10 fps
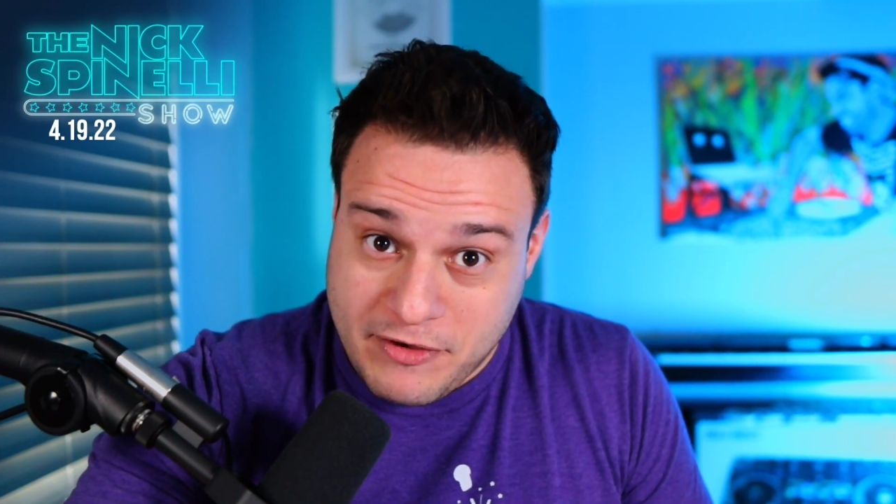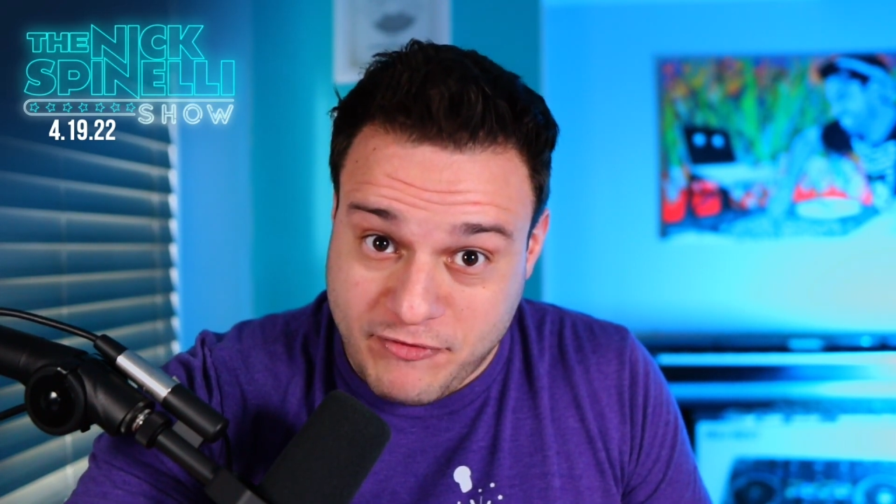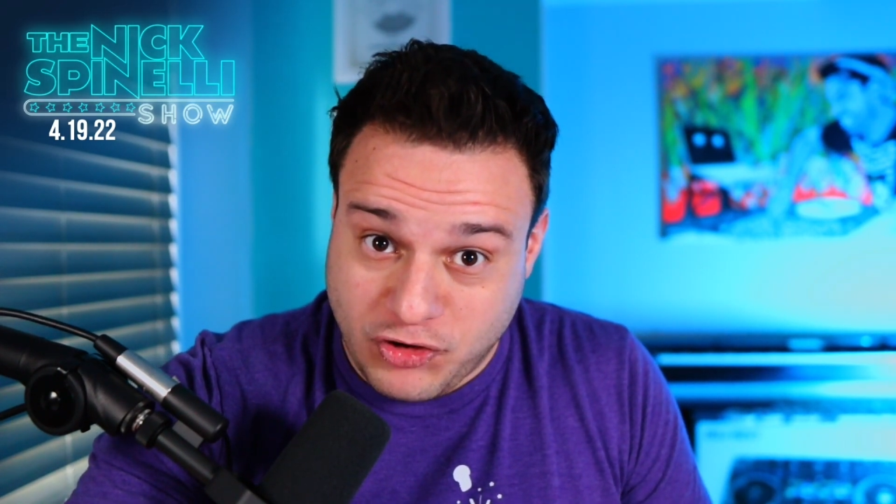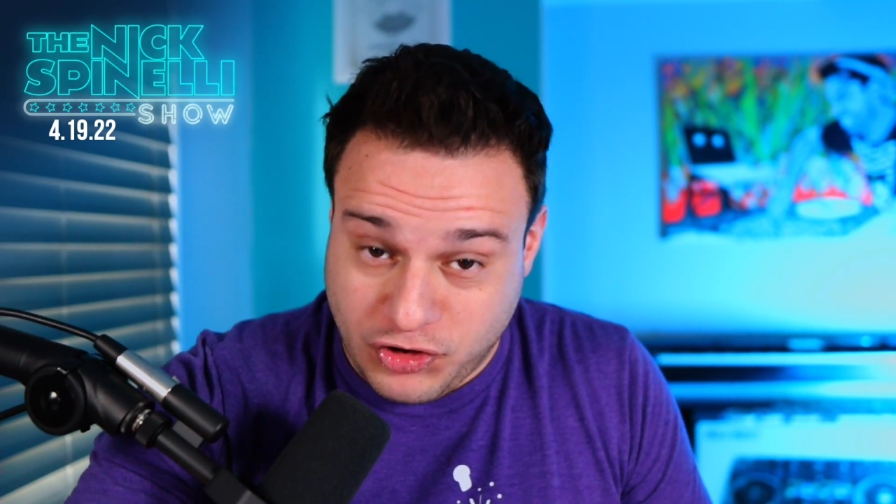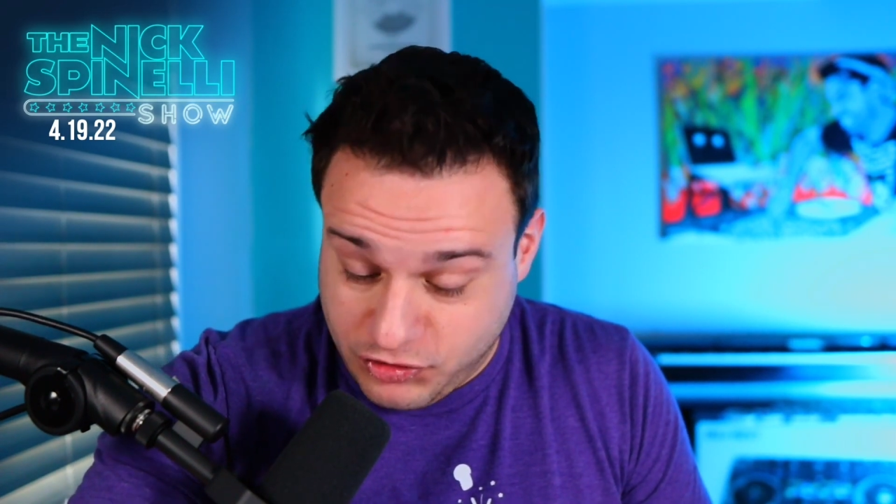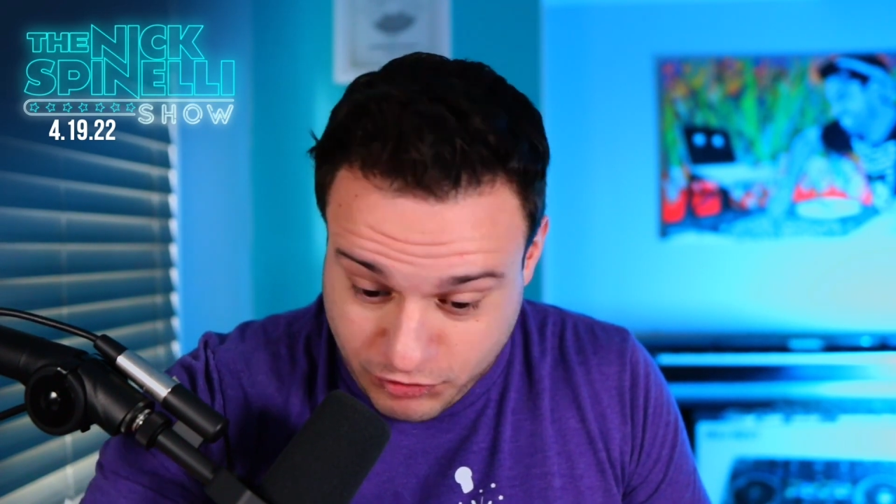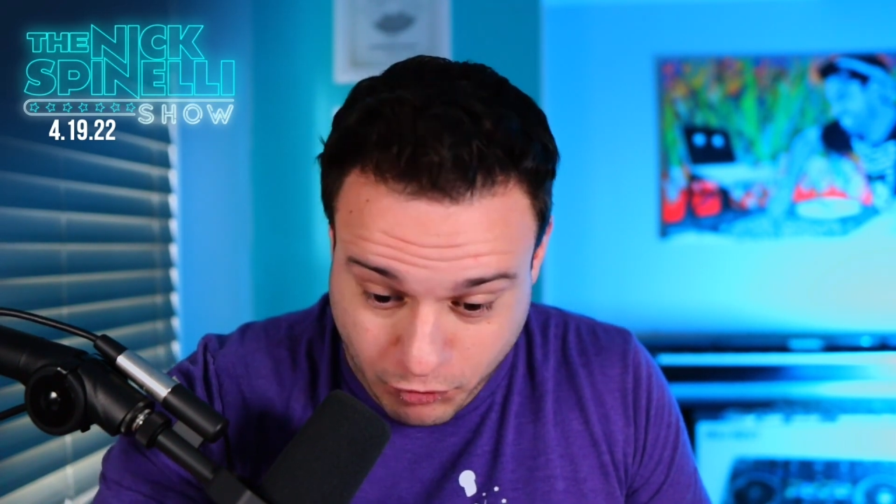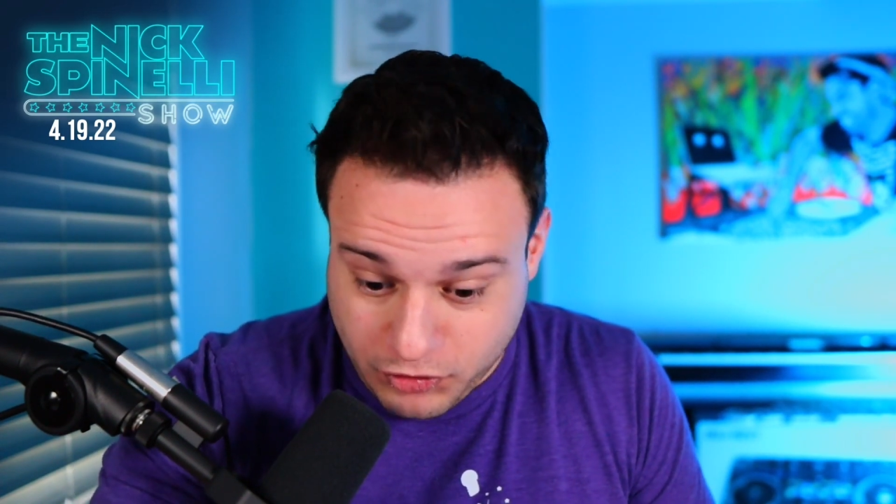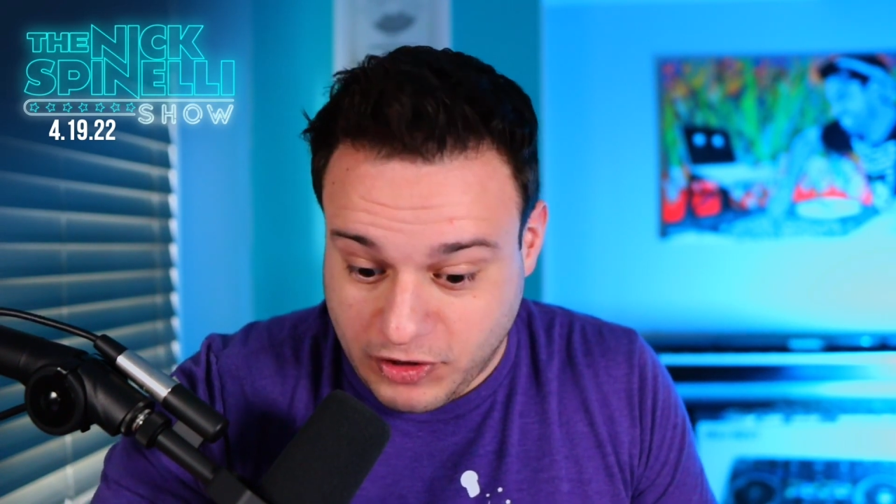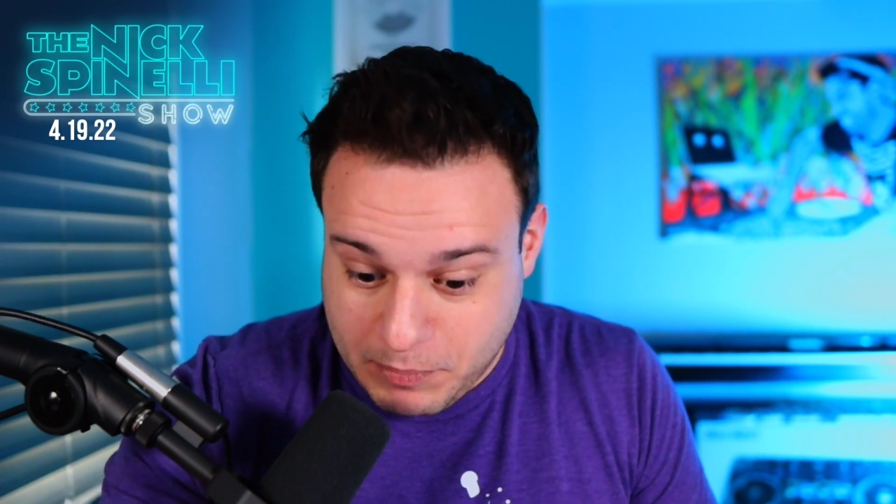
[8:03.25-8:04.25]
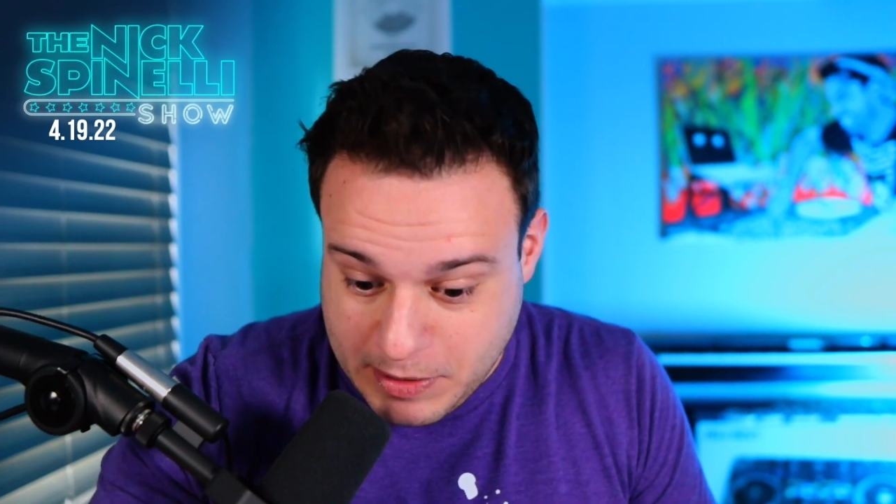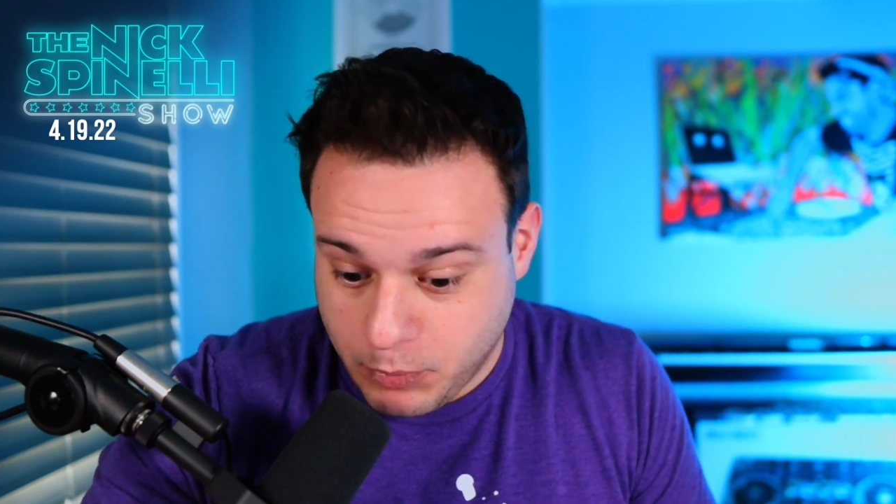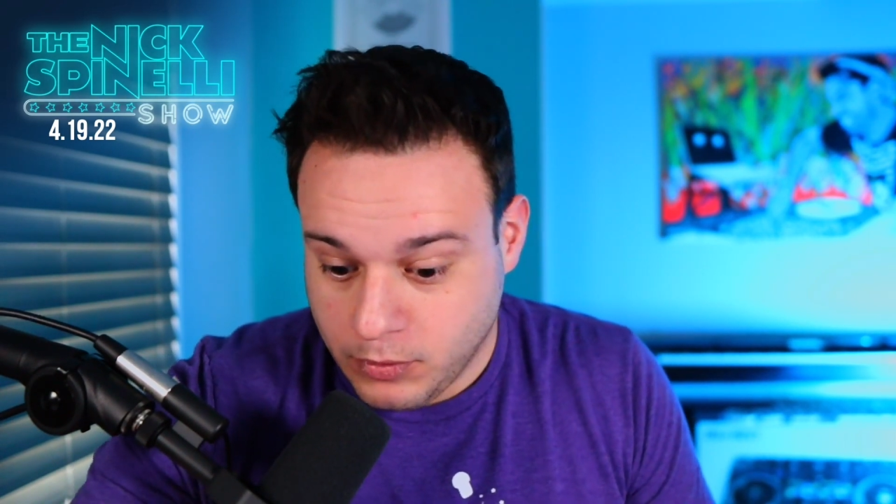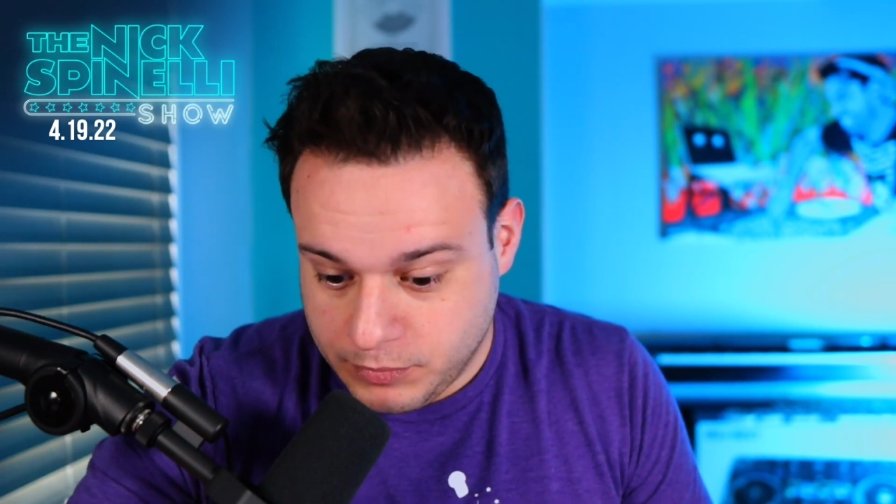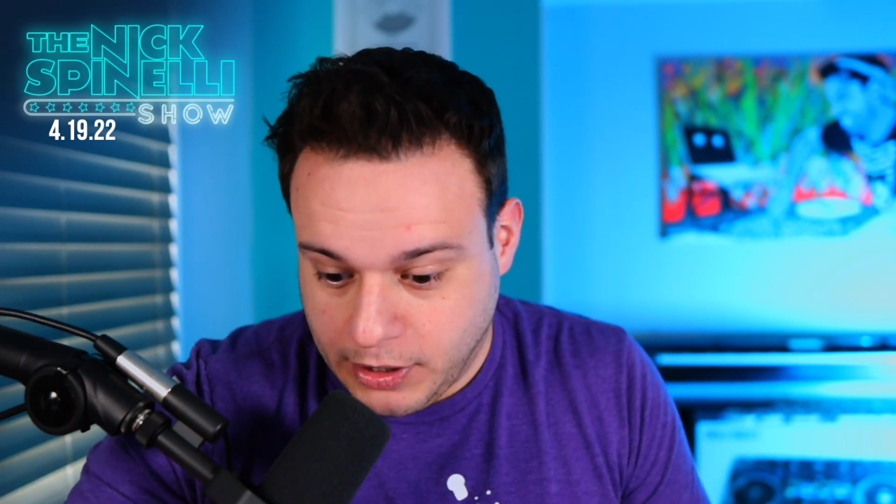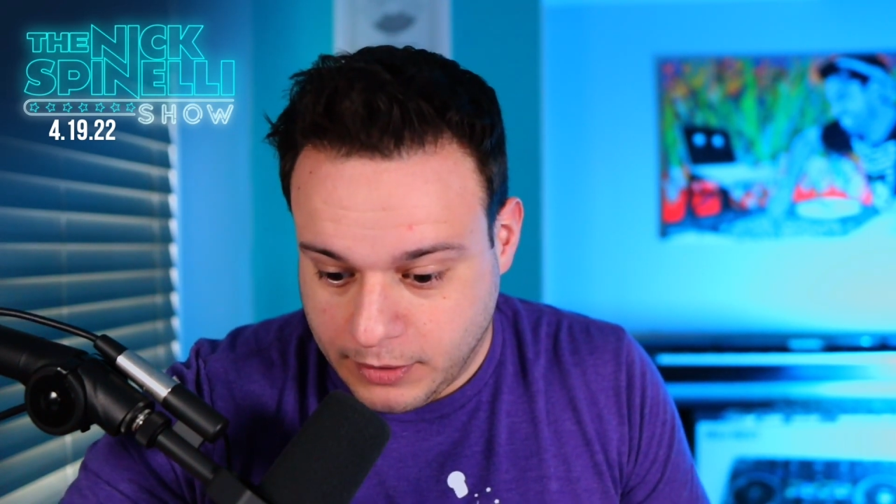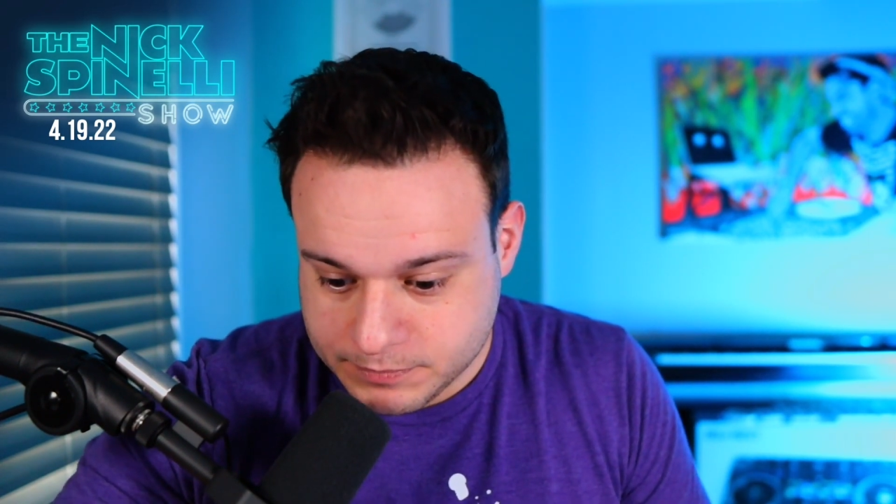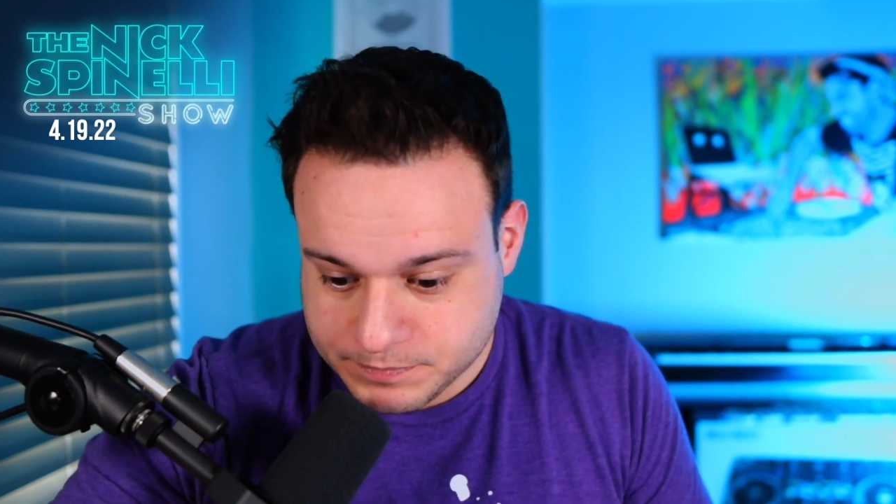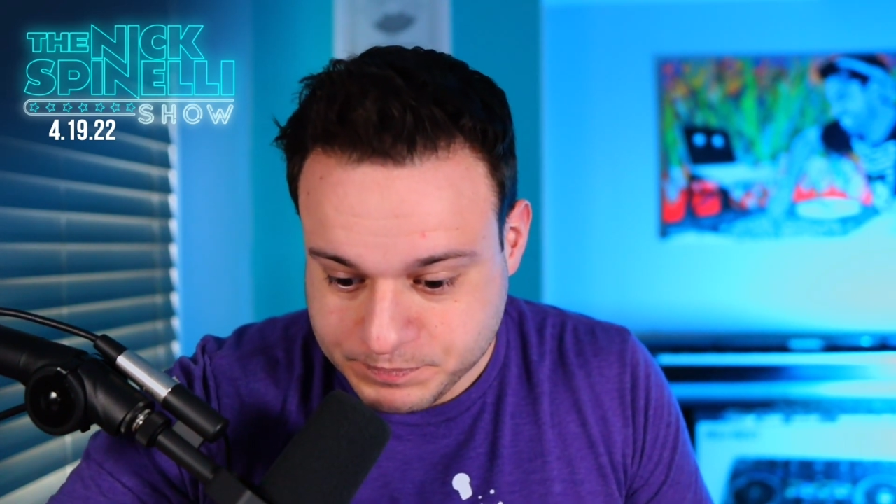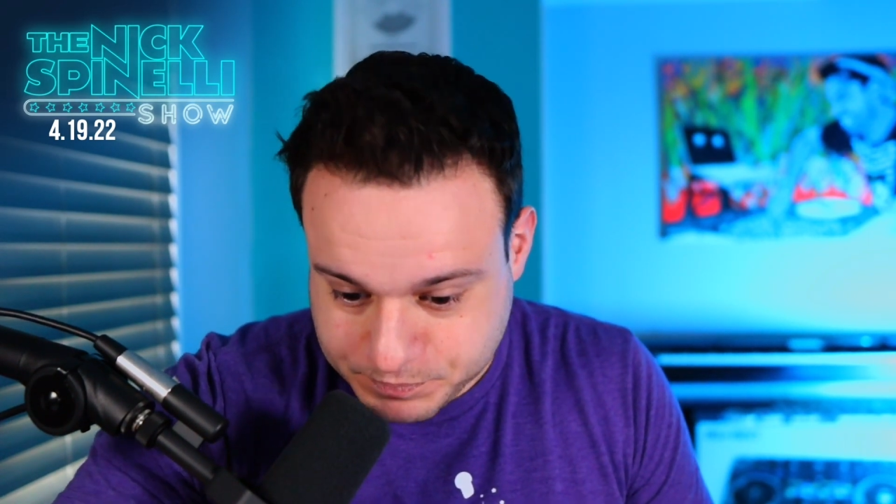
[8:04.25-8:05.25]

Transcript: the officiants, as far as like people, you know.